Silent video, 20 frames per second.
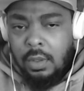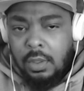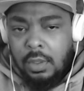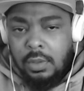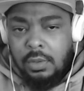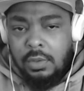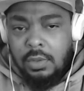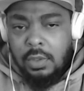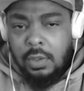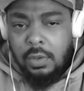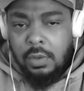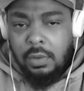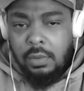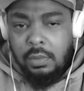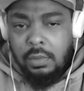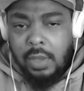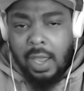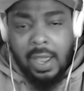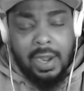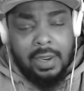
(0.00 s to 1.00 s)
So
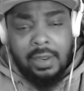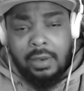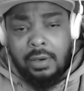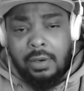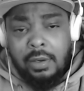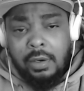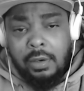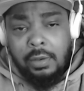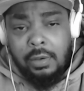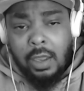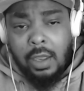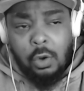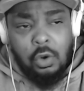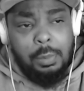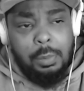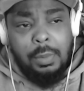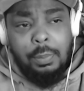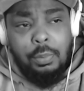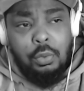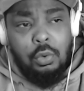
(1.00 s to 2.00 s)
I only
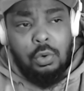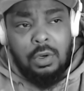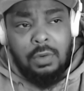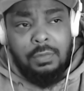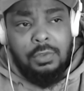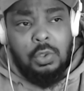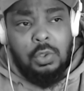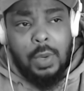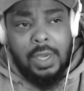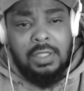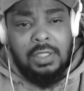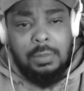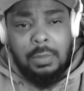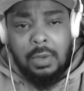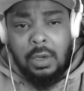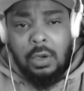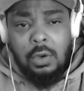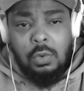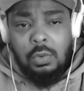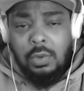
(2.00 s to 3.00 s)
been pulled over twice in my
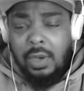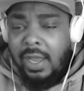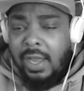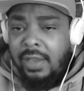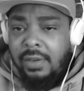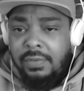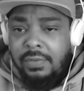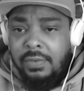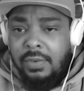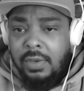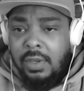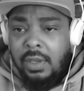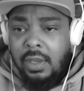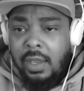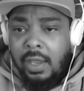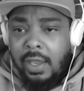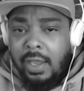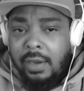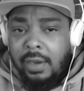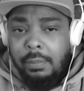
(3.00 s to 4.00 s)
whole life,
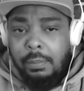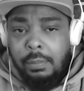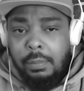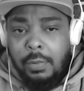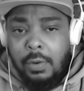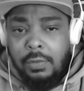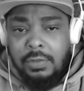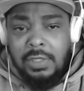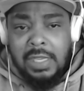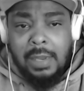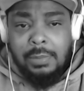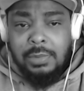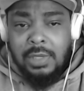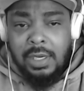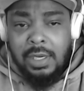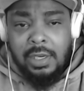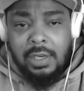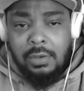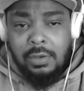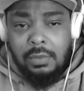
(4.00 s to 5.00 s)
and both times I
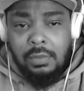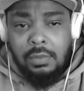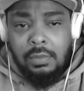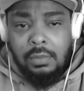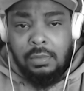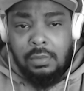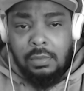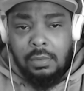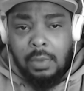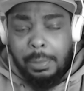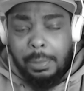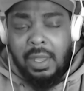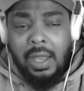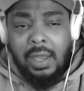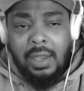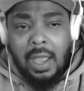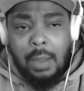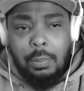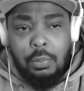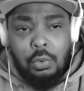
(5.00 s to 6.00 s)

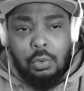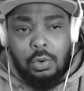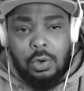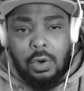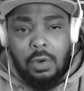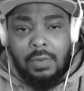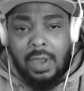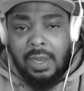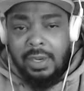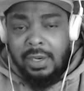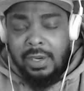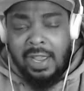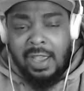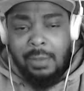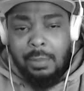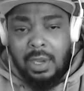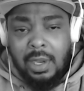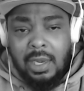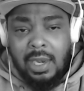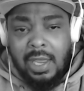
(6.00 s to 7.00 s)
got pulled over, I didn't have
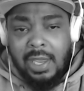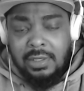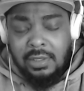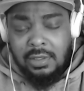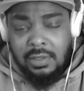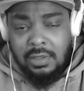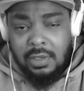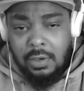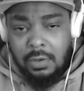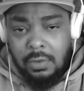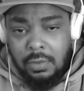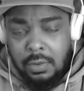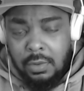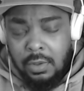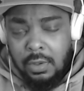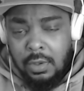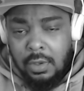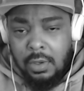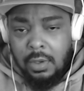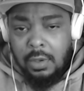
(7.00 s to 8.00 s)
my glasses on.
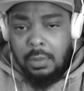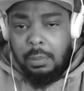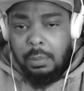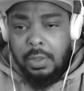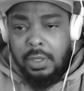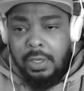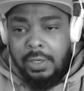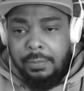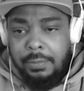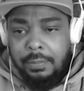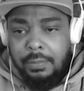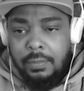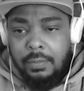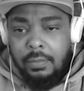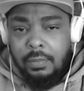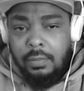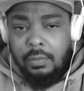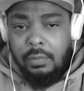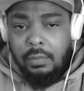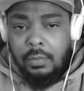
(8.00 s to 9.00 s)
But
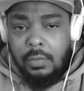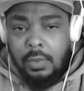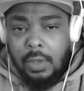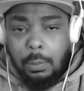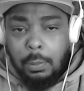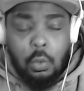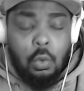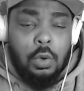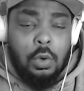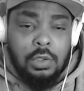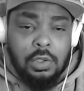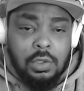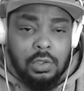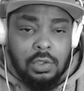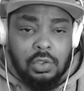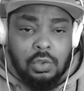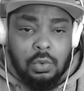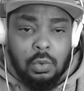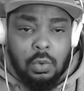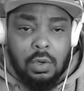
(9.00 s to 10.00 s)
I'm going to the
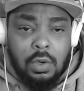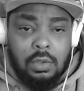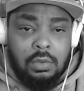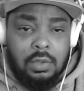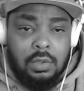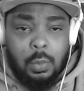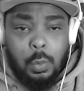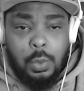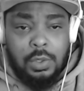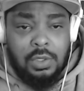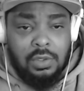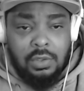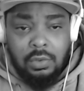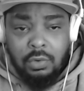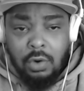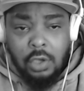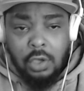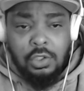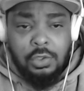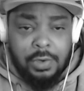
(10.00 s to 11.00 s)
store, which is
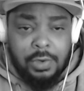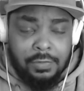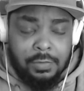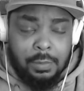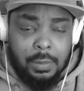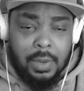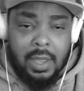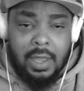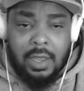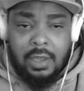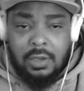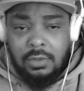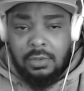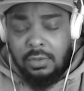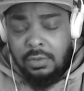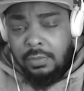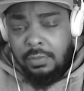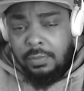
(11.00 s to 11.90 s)
across the street from my house,